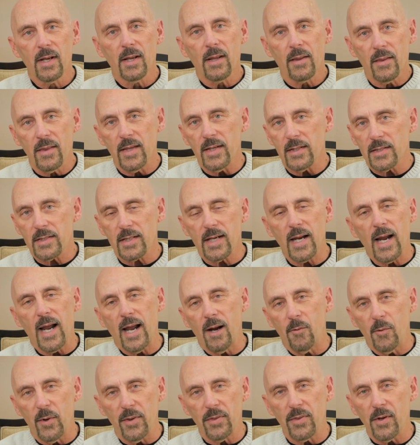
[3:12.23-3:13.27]
this guy
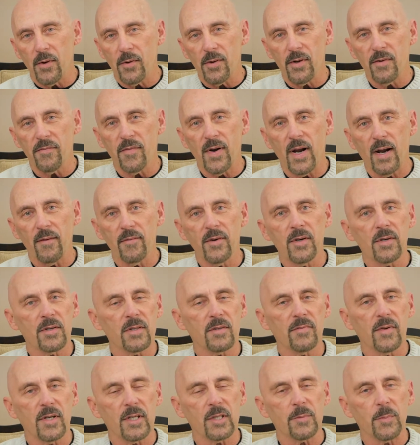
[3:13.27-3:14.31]
with 35 years
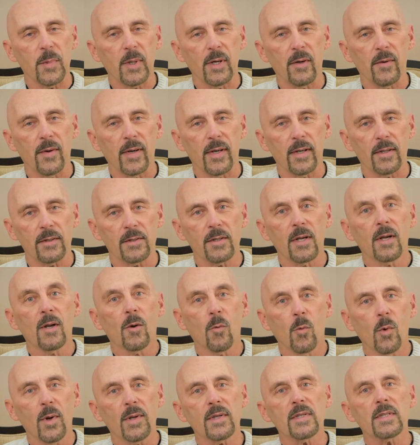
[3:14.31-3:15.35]
of experience
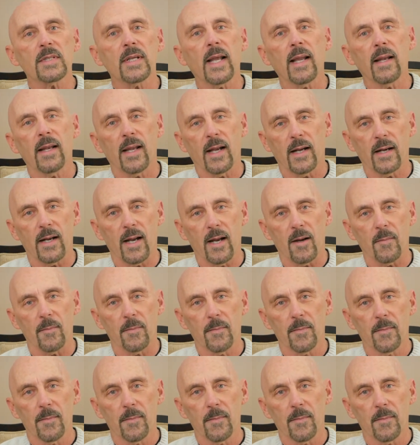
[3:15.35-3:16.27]
was sending them.